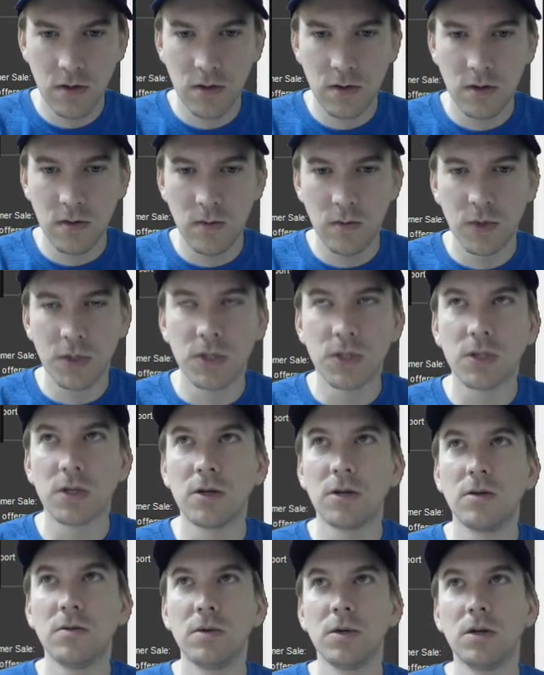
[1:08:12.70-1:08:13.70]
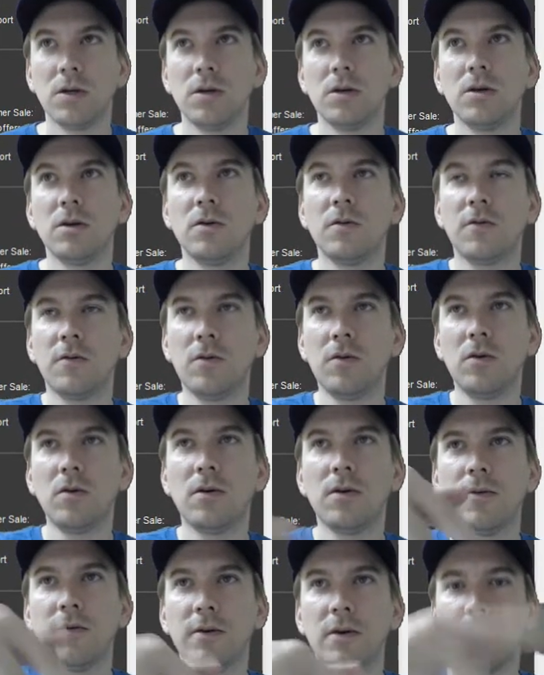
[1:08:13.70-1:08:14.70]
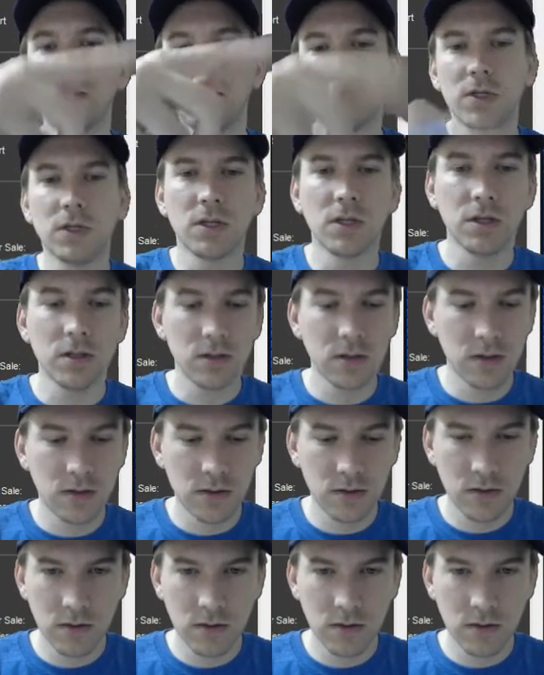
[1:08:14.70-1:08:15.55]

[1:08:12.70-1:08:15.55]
which is going to be 4, 5, 6.